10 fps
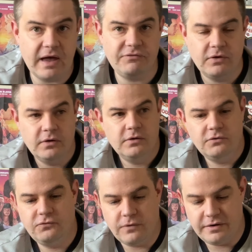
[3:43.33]
we have
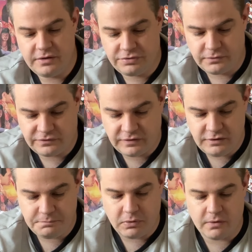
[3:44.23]
Friday the
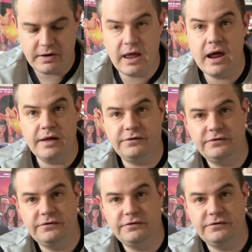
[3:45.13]
13th, Part 8,